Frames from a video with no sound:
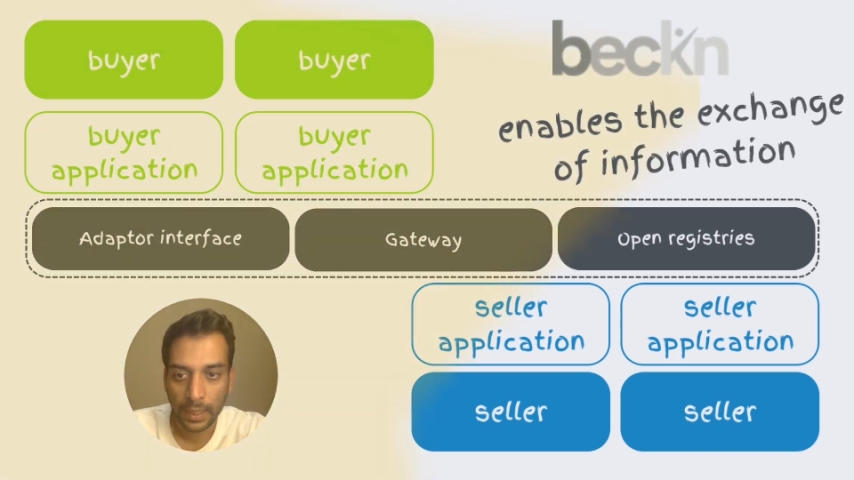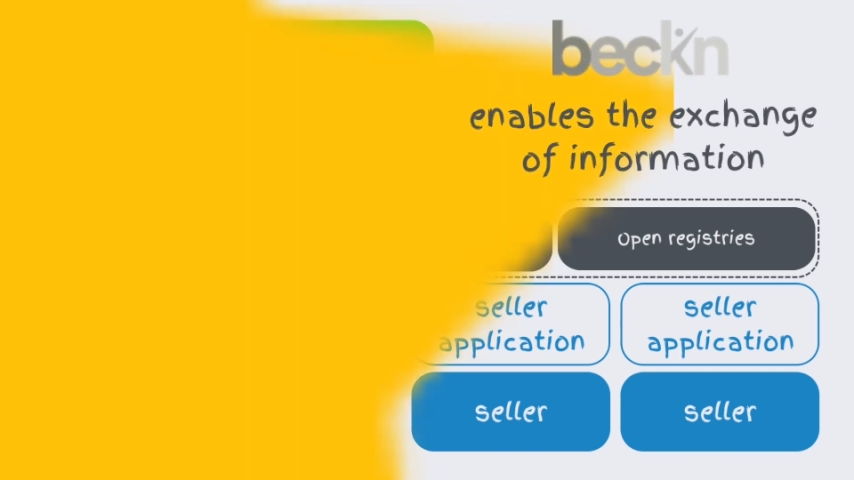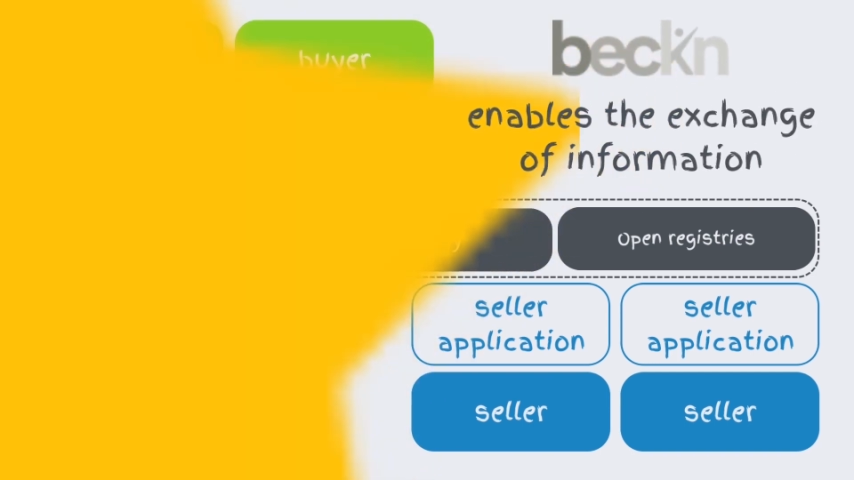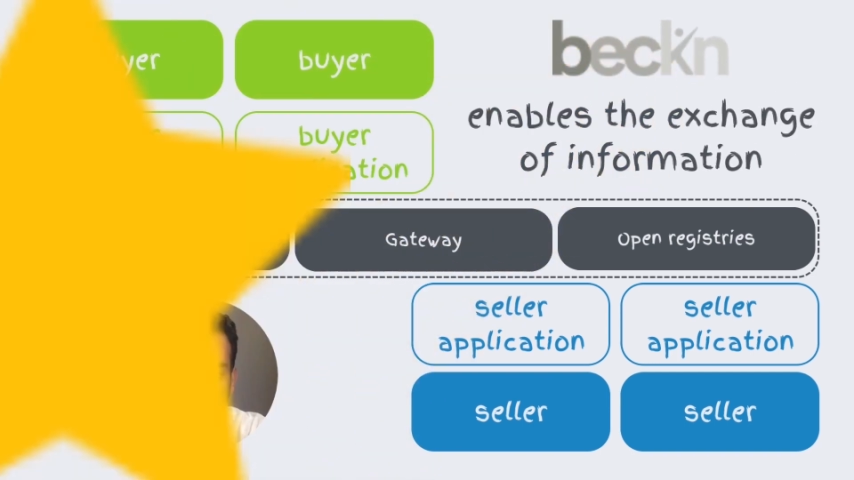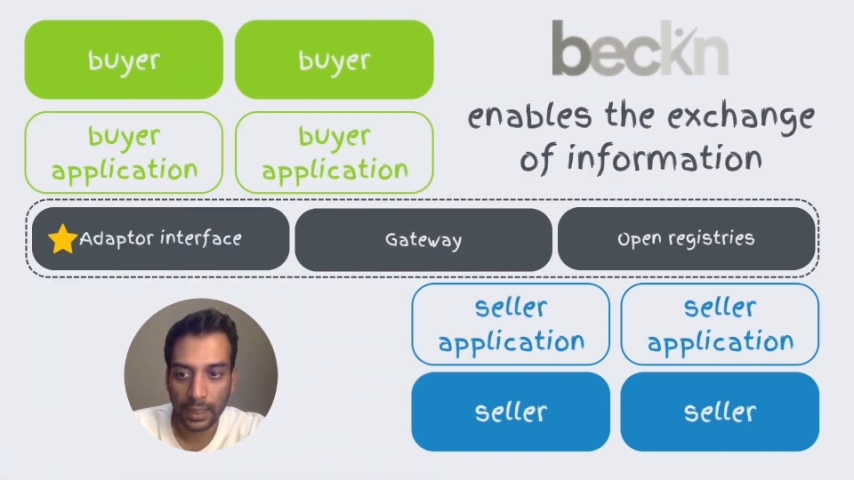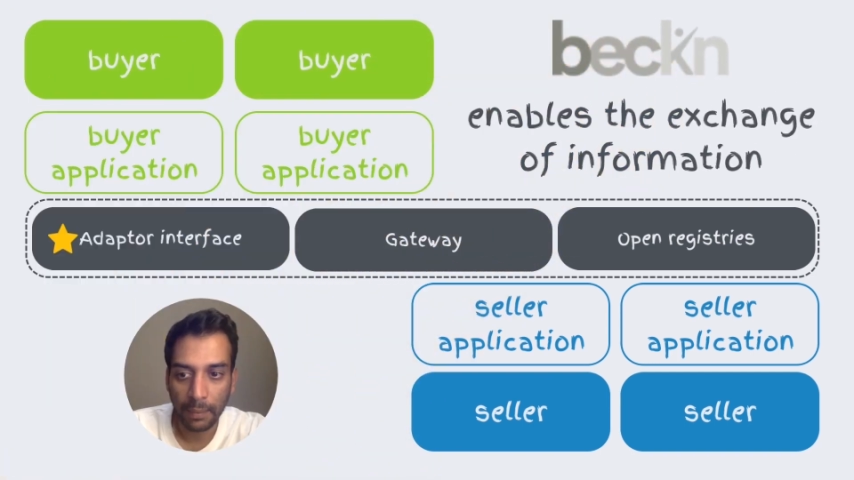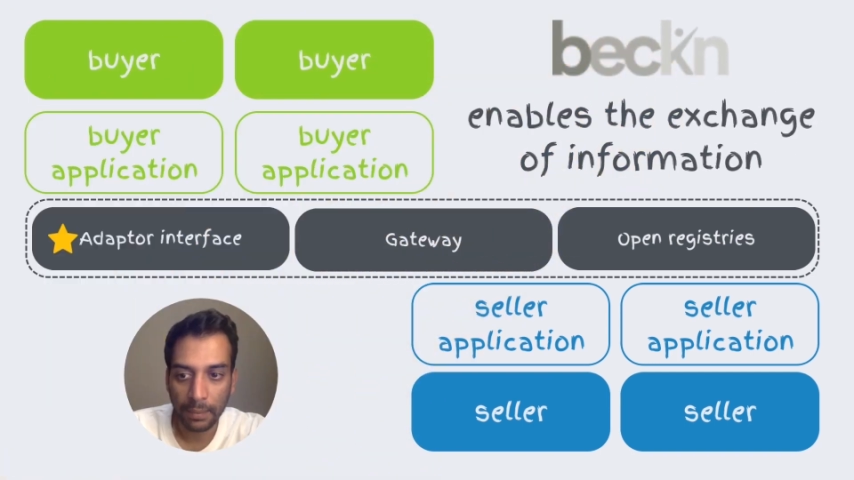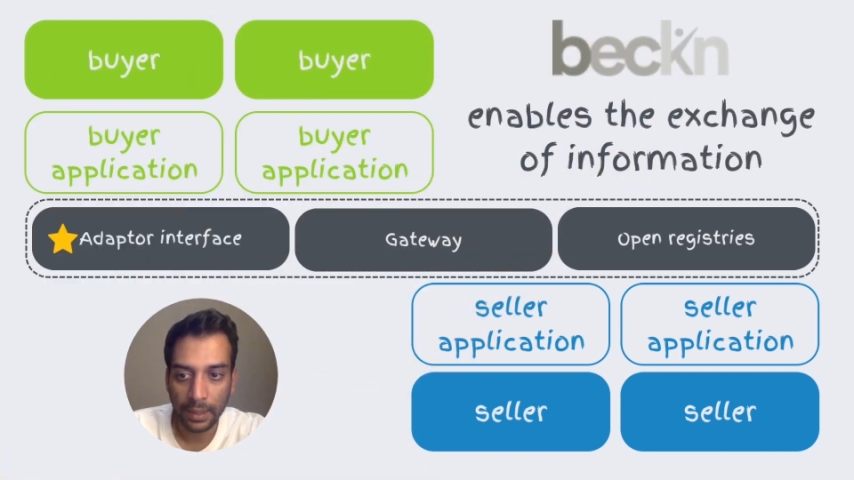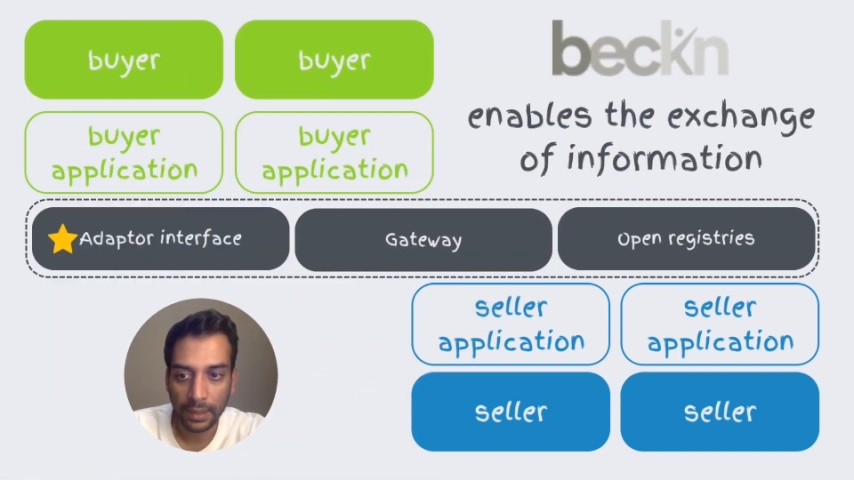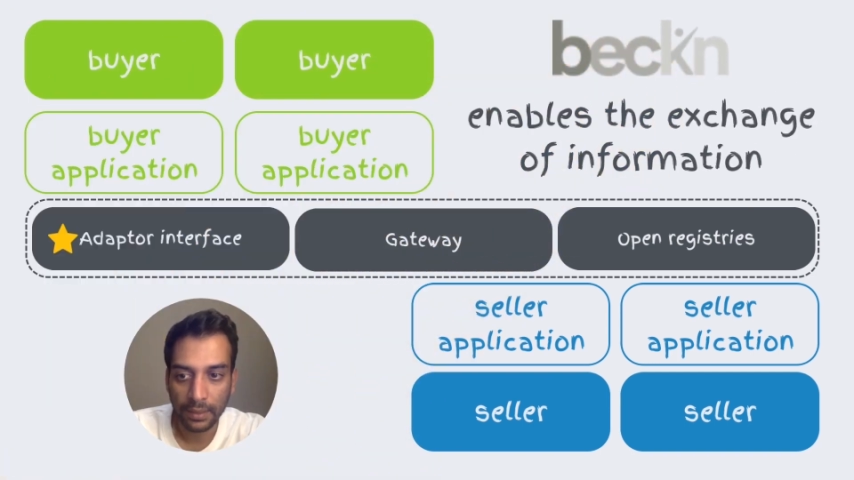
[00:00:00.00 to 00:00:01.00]
The
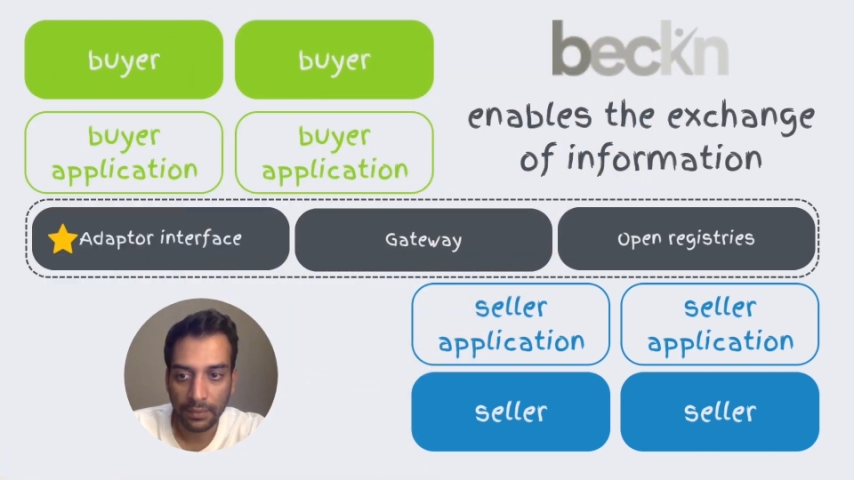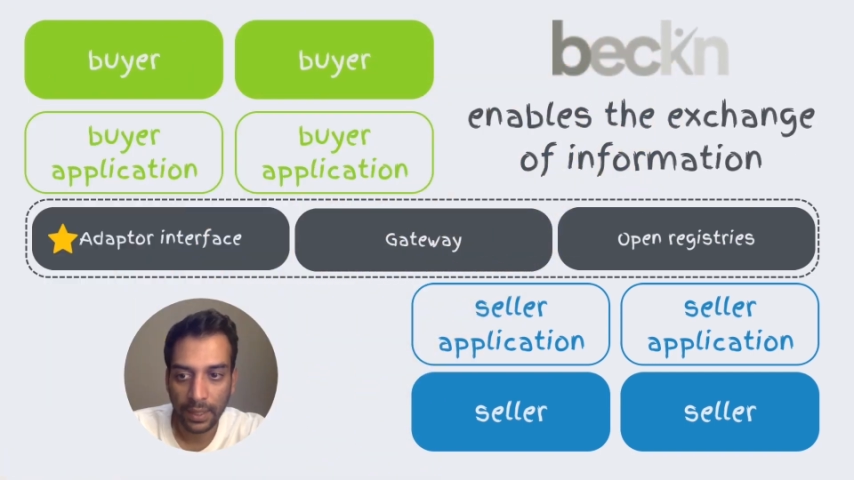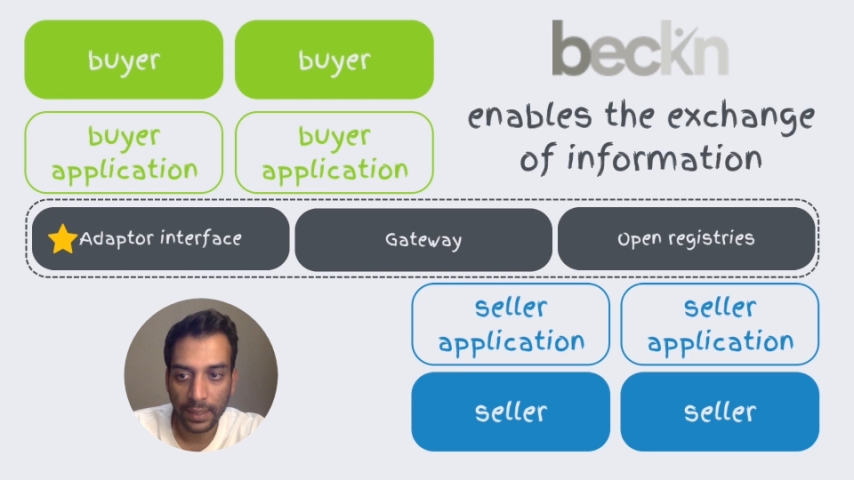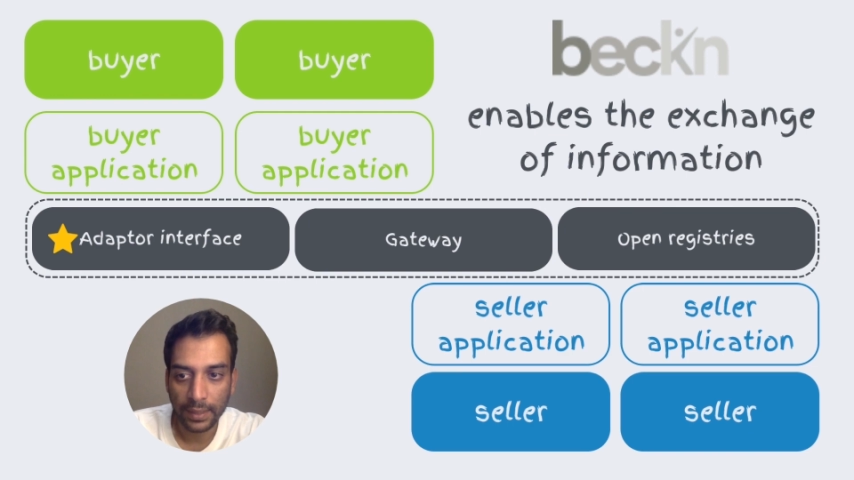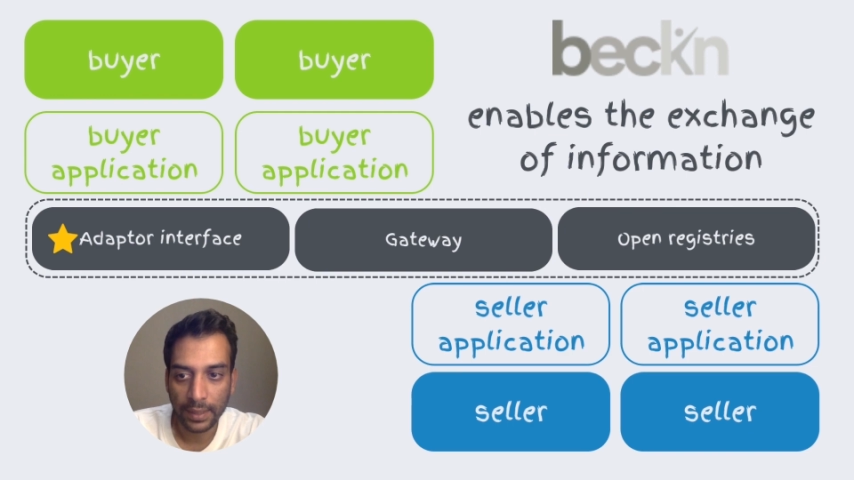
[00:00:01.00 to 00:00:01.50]
adapter interface